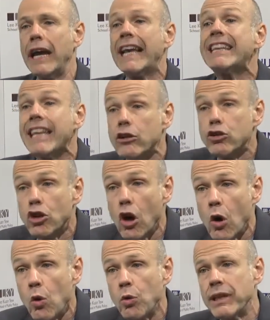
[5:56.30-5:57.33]
ethics
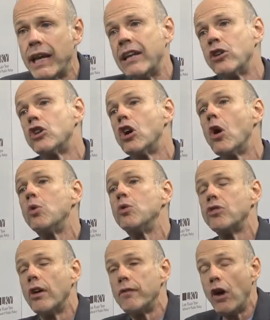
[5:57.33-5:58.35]
code and
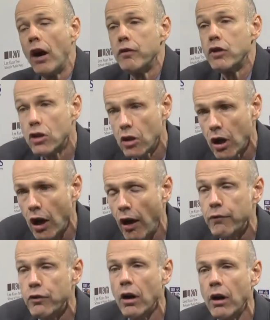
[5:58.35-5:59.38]
codes
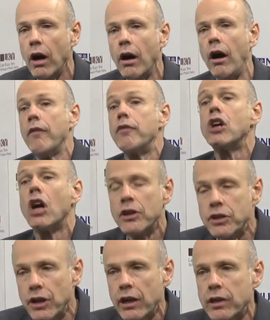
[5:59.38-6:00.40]
of
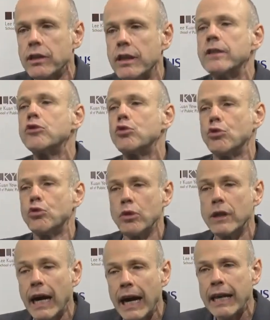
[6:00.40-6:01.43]
conduct to
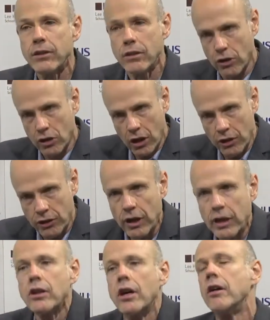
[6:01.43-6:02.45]
guide the conduct